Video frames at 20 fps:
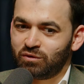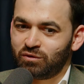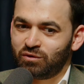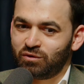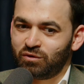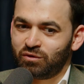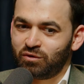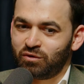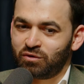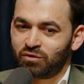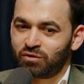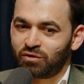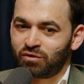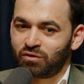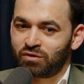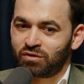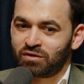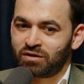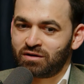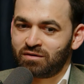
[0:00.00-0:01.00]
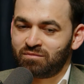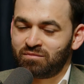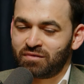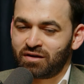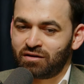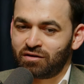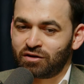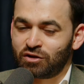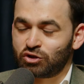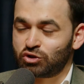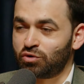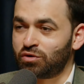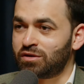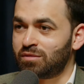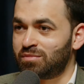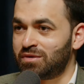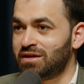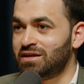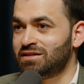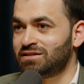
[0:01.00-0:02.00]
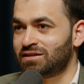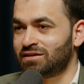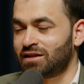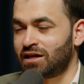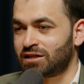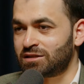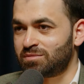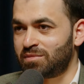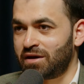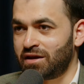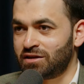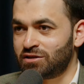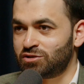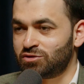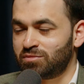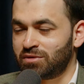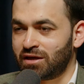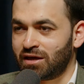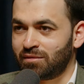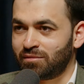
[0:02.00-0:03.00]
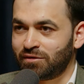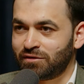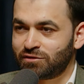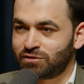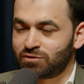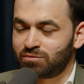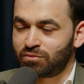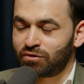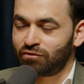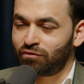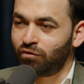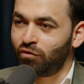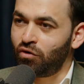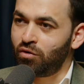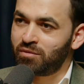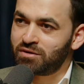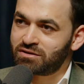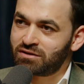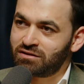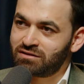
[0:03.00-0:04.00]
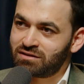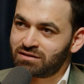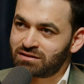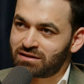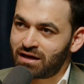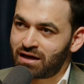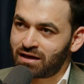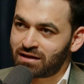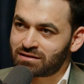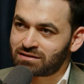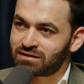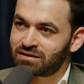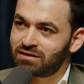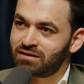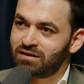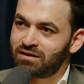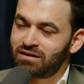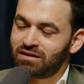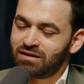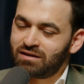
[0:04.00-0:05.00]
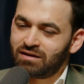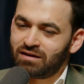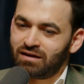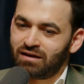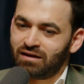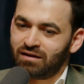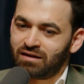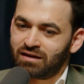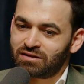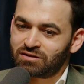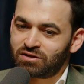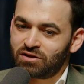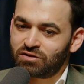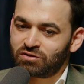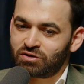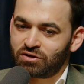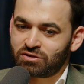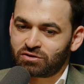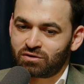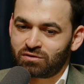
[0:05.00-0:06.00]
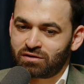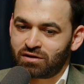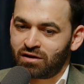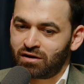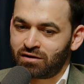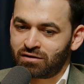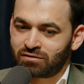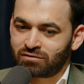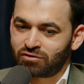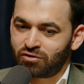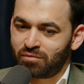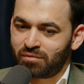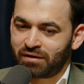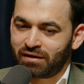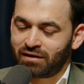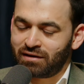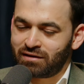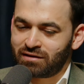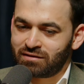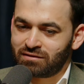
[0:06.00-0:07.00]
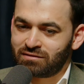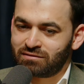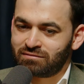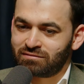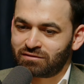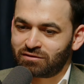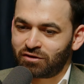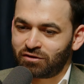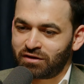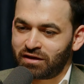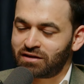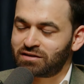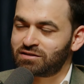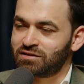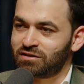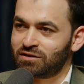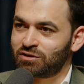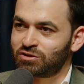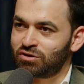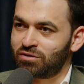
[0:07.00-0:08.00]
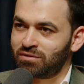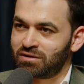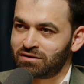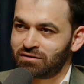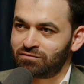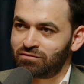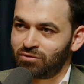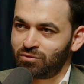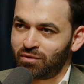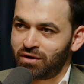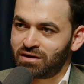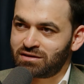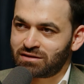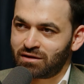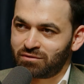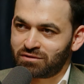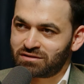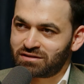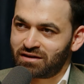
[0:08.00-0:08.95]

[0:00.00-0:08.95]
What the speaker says: or enjoy the peace in that space to be able to perform a certain task, etc. So they are completely connected in so many different ways, I would